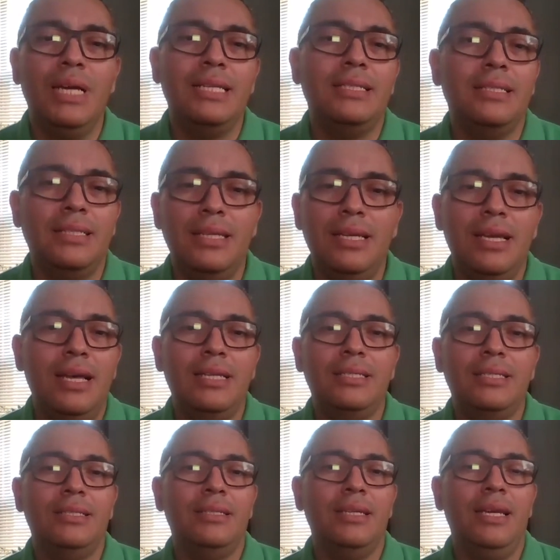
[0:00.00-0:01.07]
as
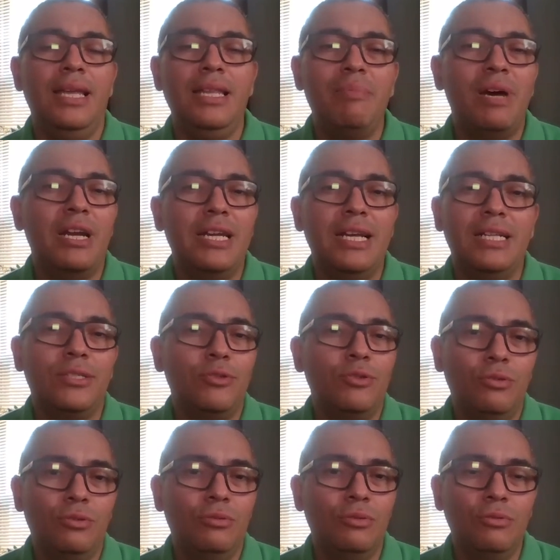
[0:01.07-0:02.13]
anybody else who
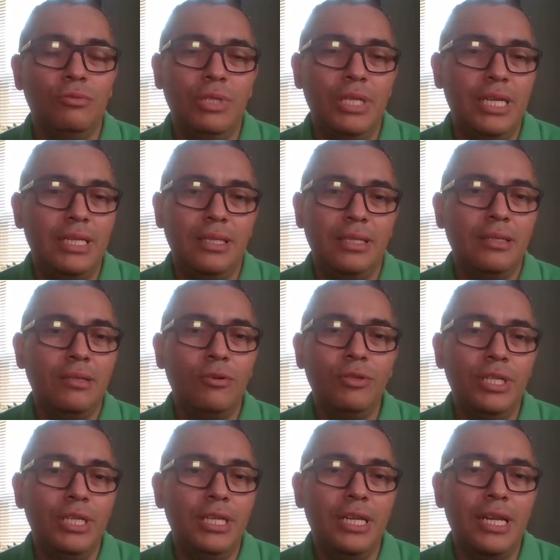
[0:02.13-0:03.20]
did
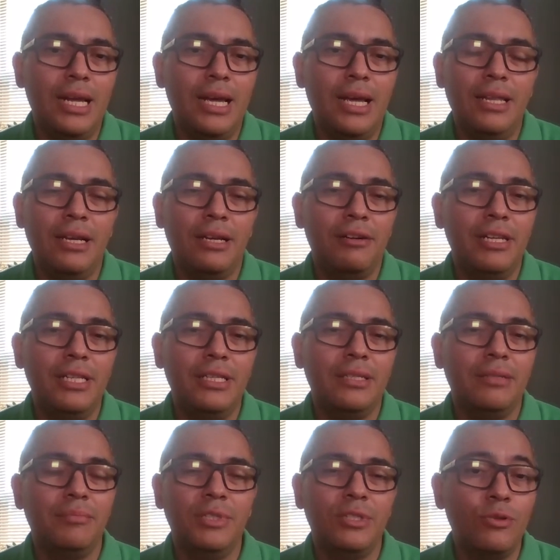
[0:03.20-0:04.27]
in an accredited
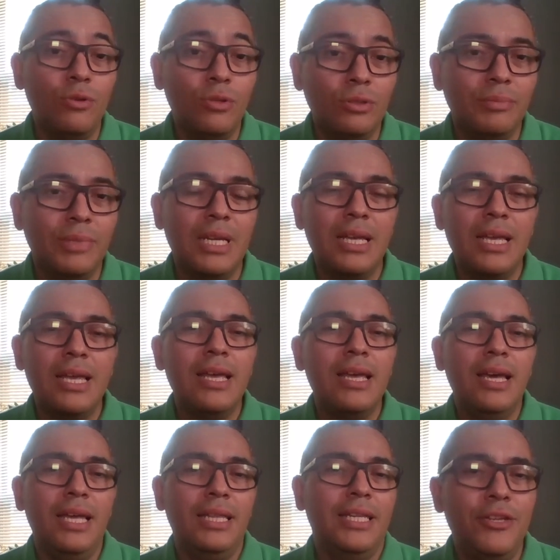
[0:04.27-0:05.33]
school,
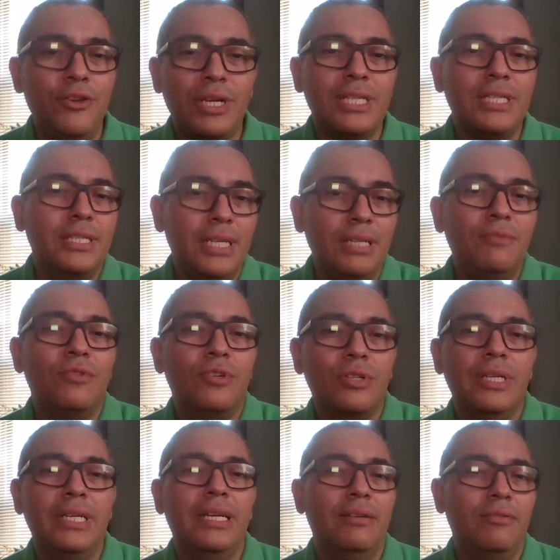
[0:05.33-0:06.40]
and then you can sit
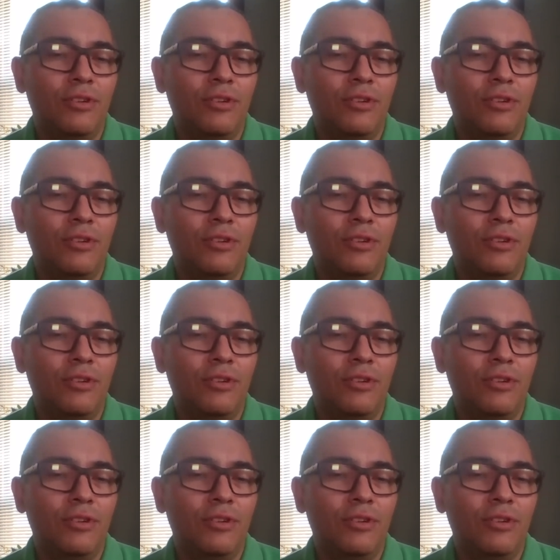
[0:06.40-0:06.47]
for the